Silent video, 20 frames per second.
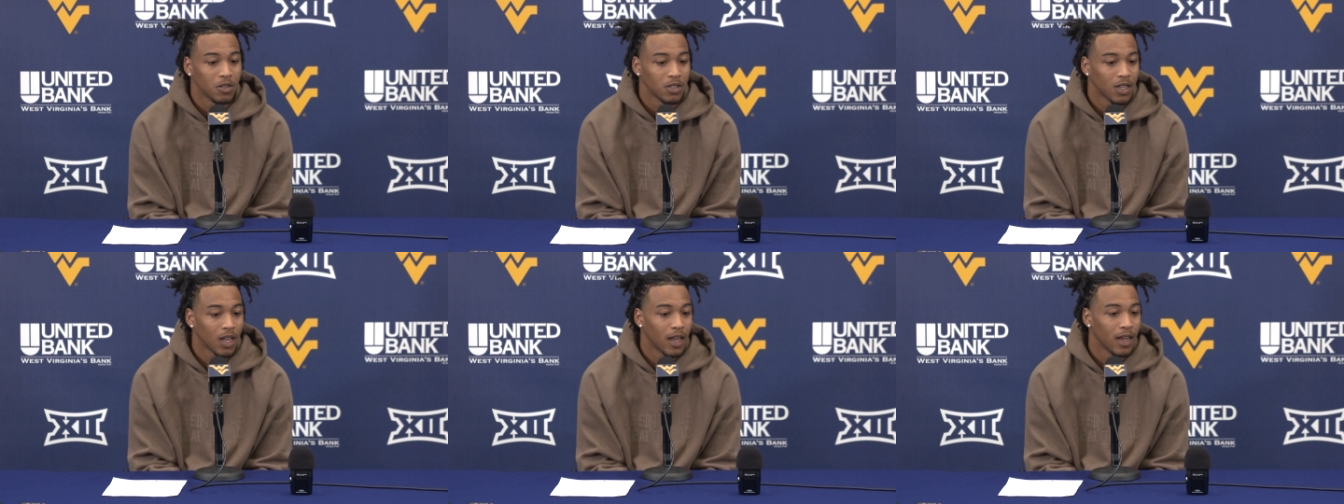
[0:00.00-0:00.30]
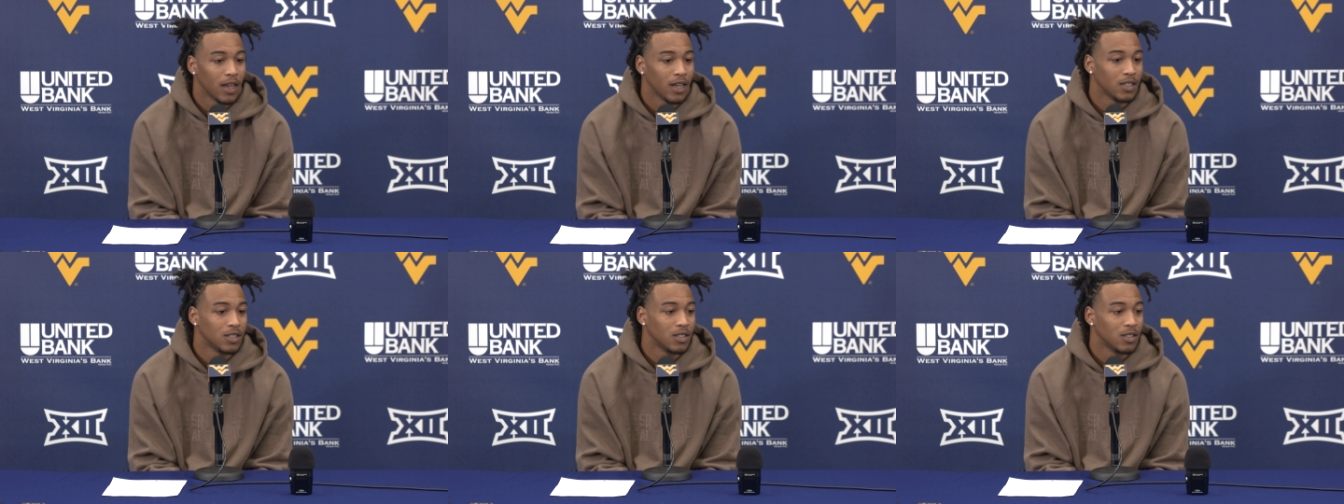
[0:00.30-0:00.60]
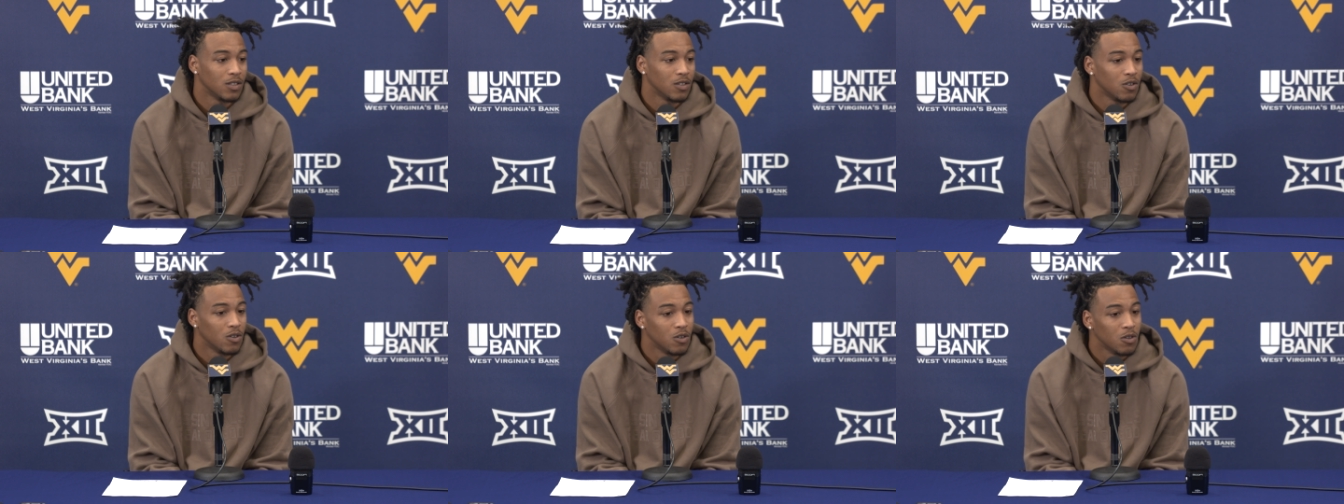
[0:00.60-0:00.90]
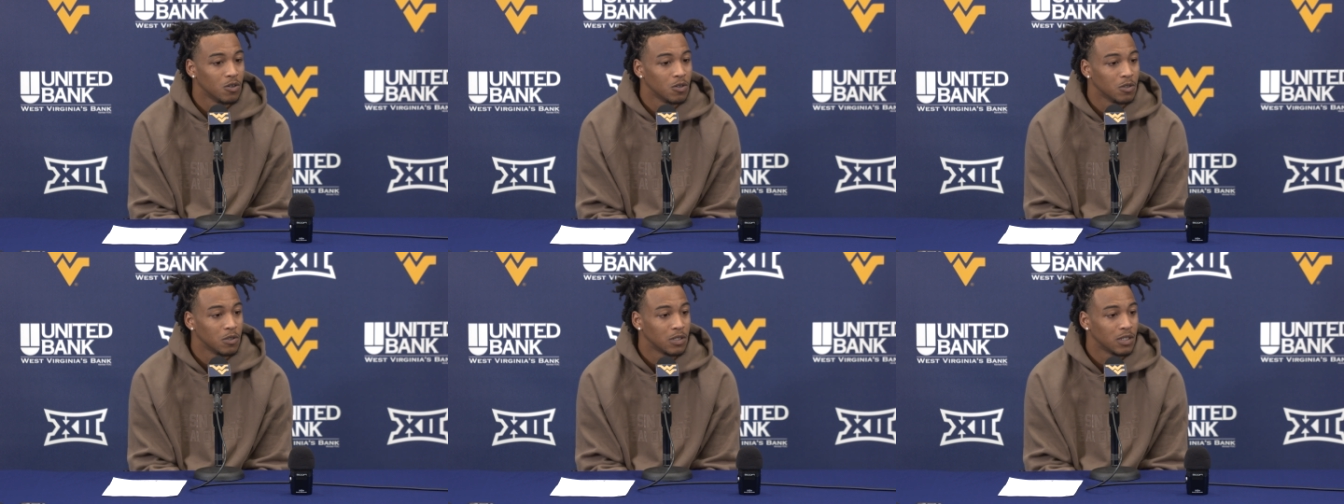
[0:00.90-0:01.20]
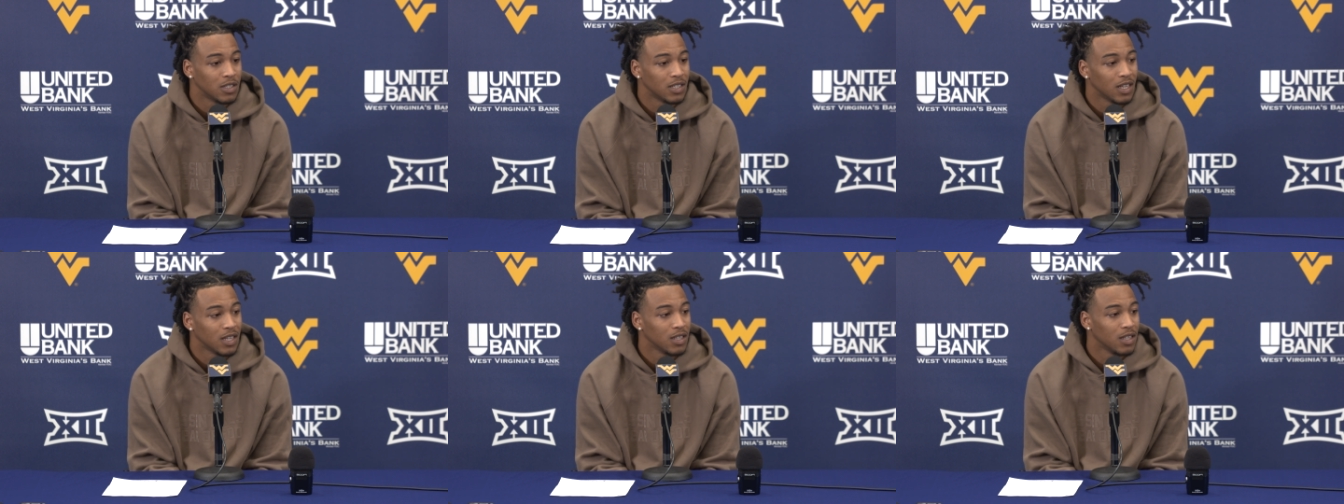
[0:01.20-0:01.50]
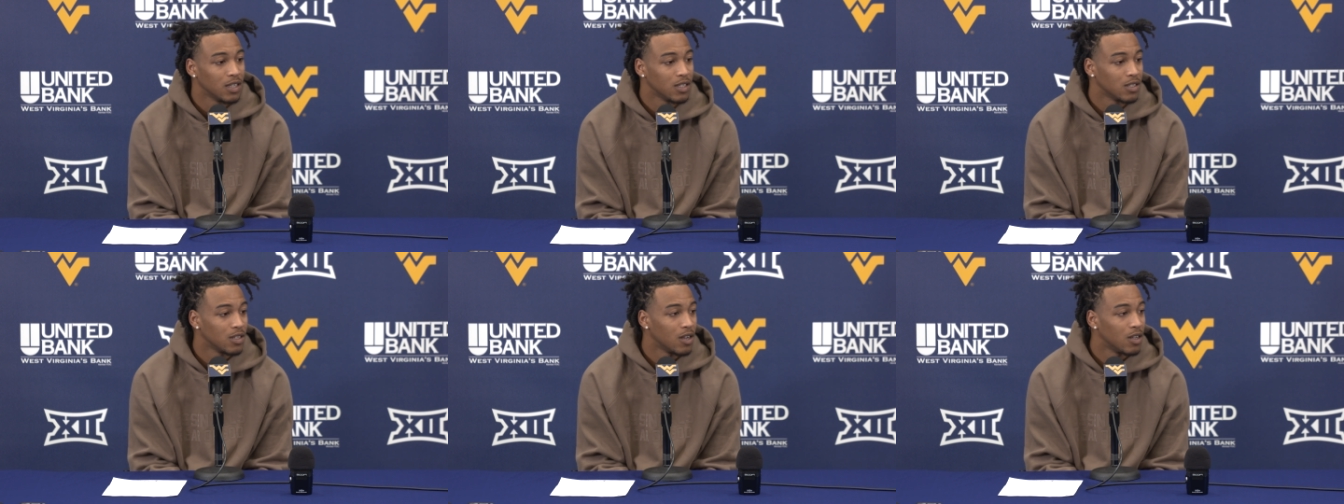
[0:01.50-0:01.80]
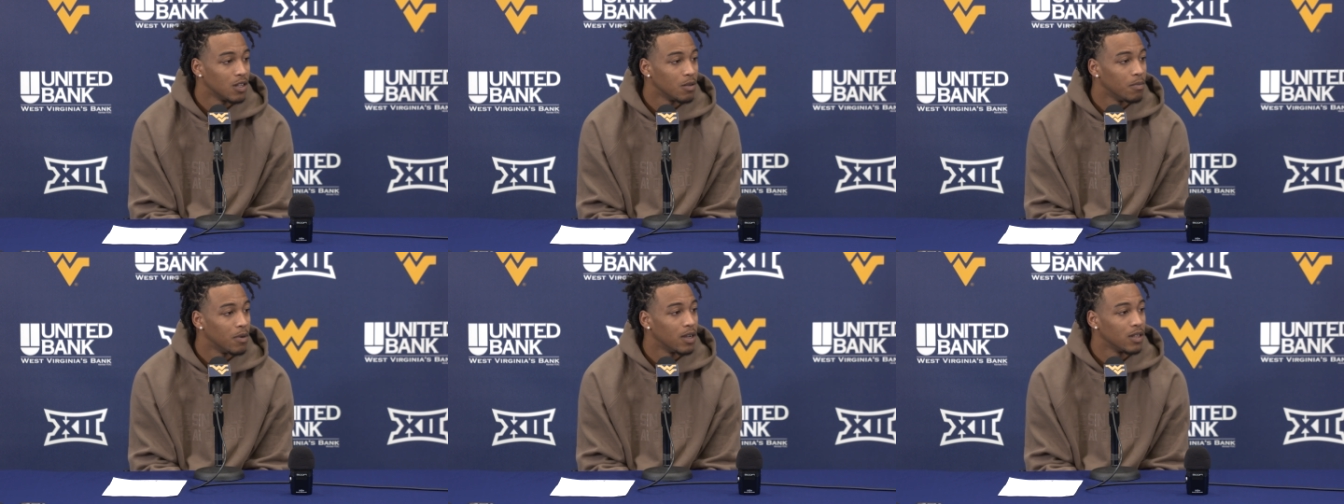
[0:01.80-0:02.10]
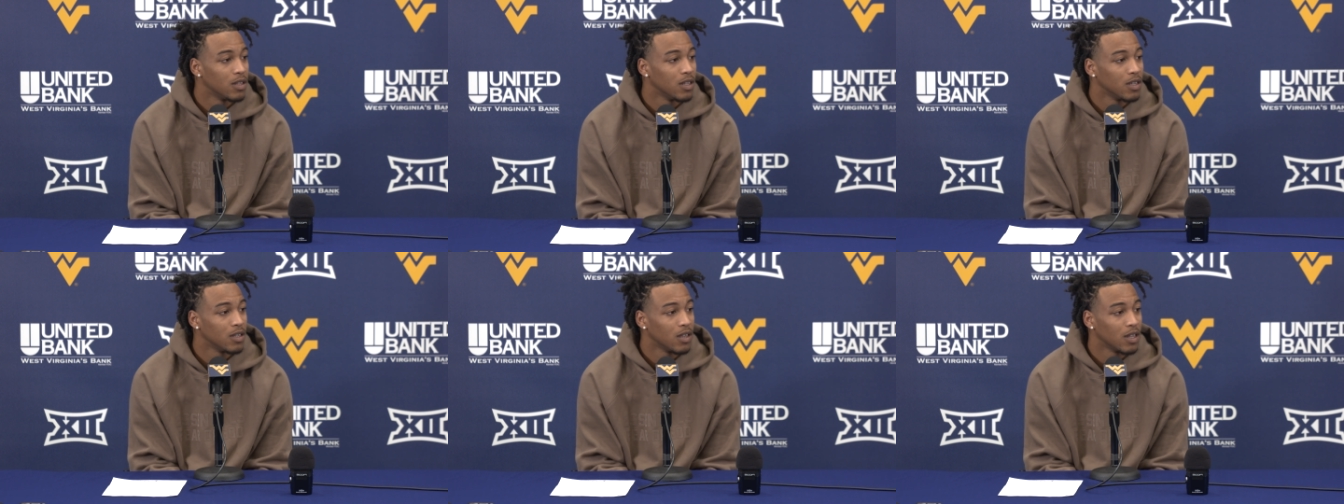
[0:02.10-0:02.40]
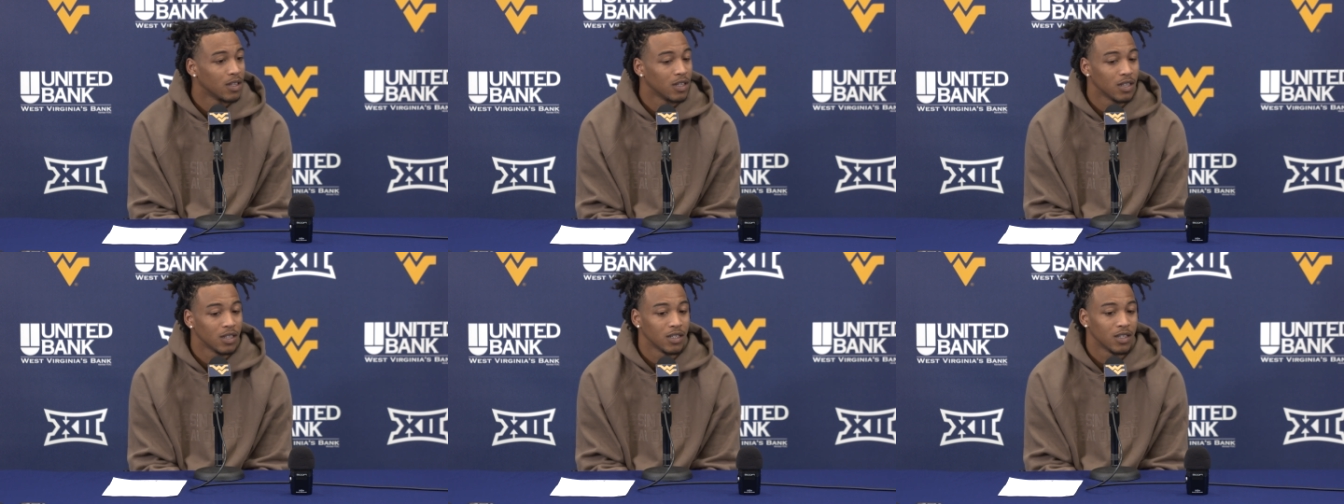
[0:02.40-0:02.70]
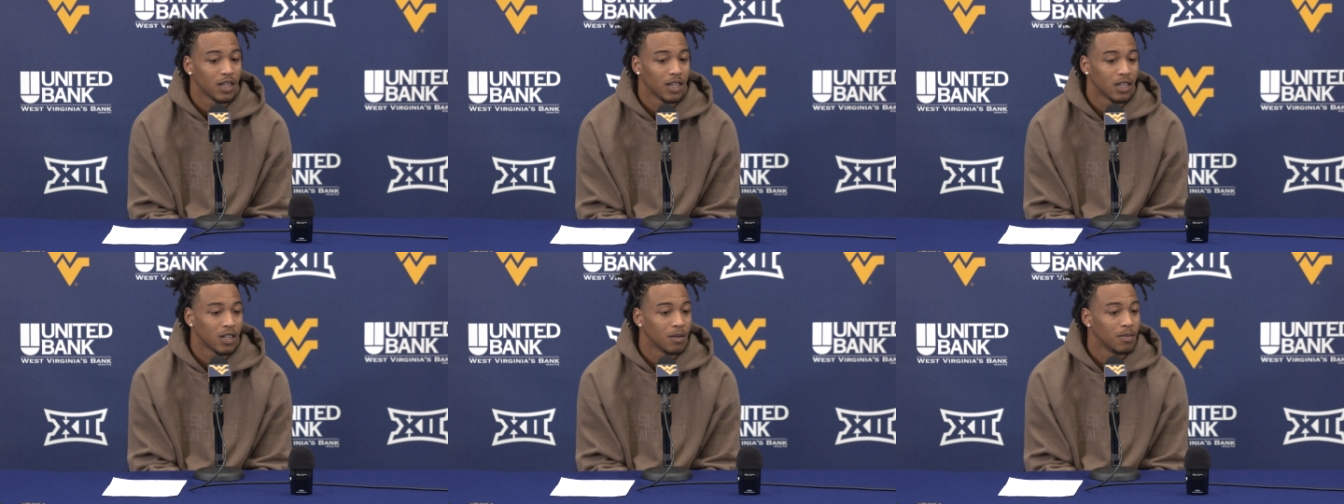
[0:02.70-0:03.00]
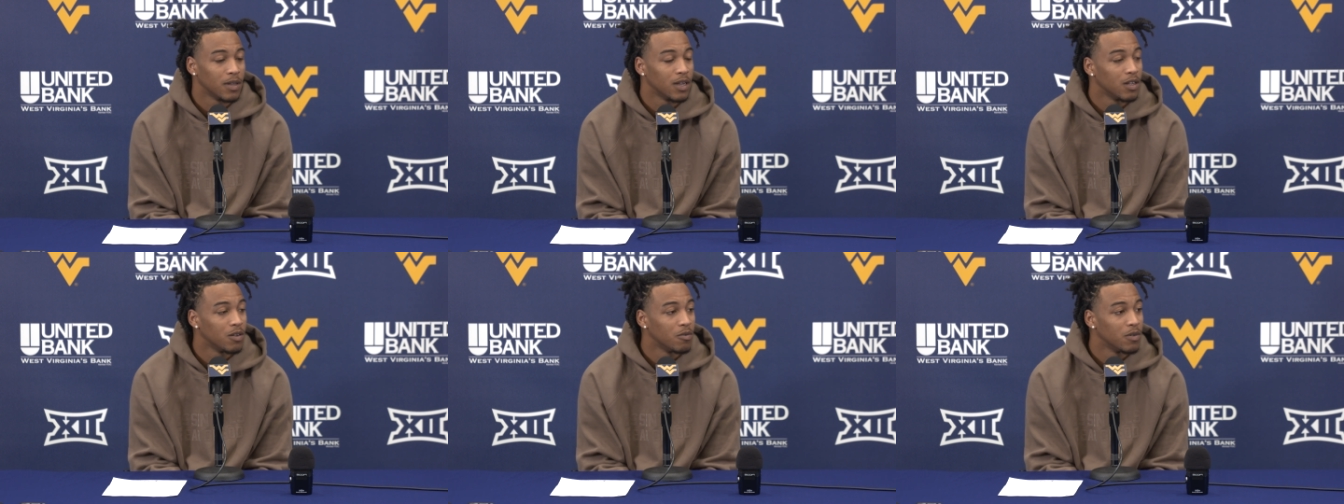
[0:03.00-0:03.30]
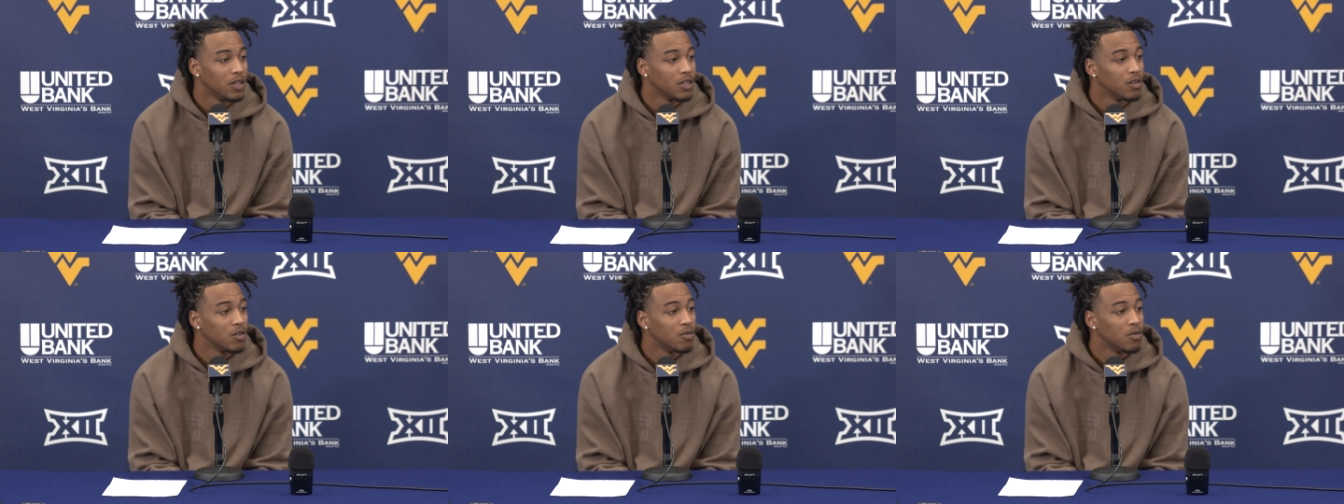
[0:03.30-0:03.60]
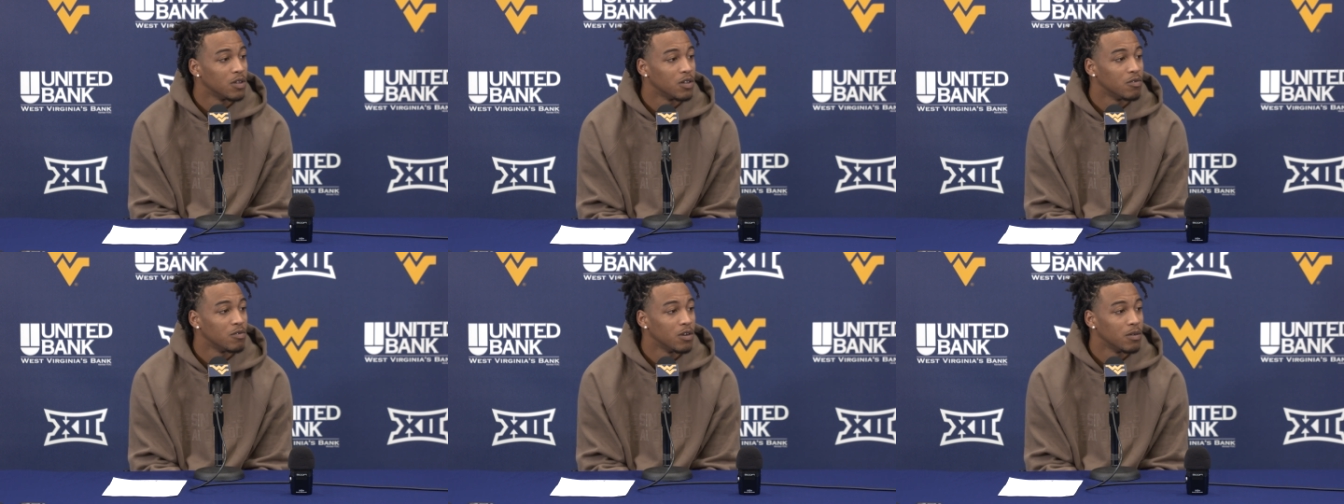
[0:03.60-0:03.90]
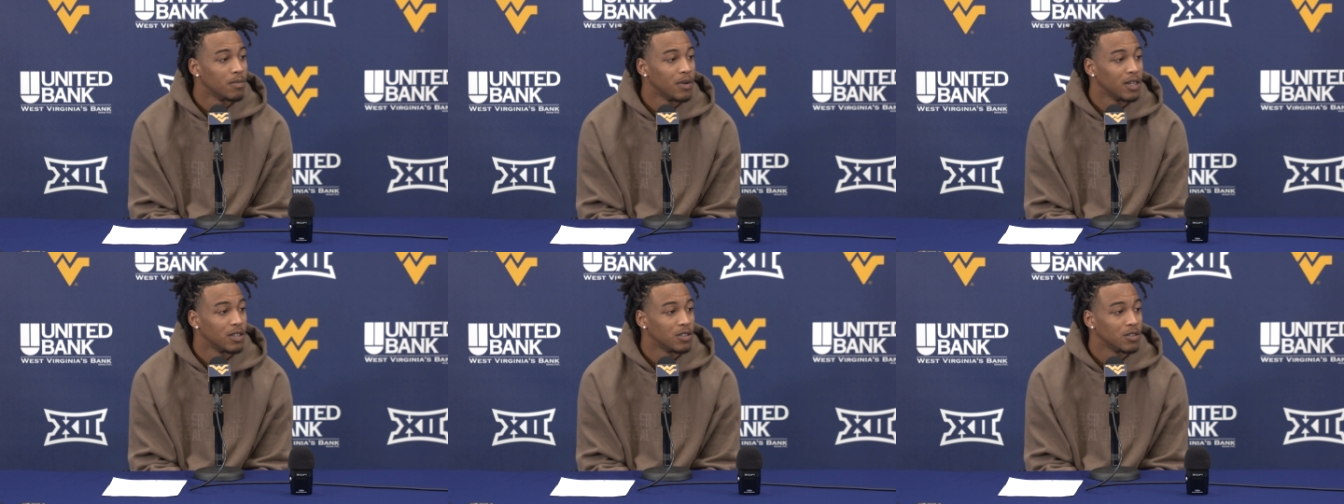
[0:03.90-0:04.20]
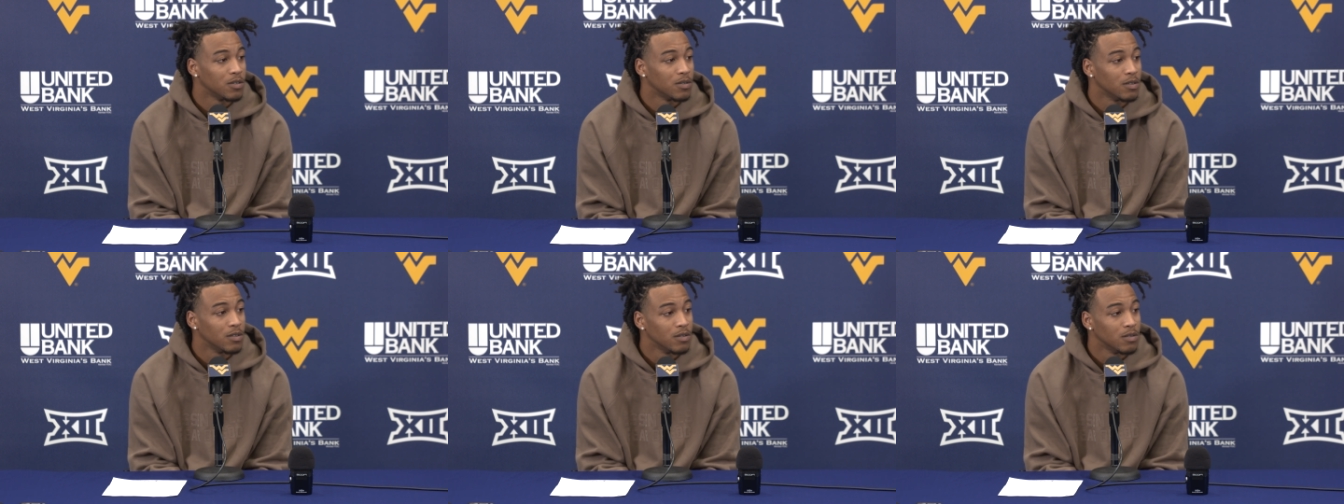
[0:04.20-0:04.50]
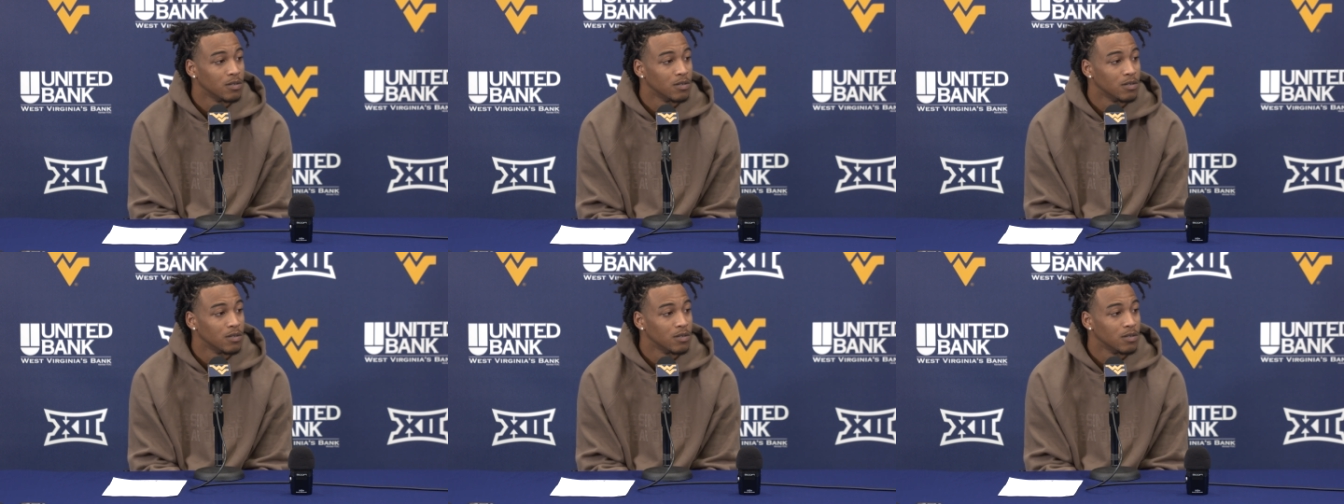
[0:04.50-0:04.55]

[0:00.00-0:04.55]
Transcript: they got X's and O's, techniques and all that, but I think at the end of the day, it come down to winning your one-on-one matchup.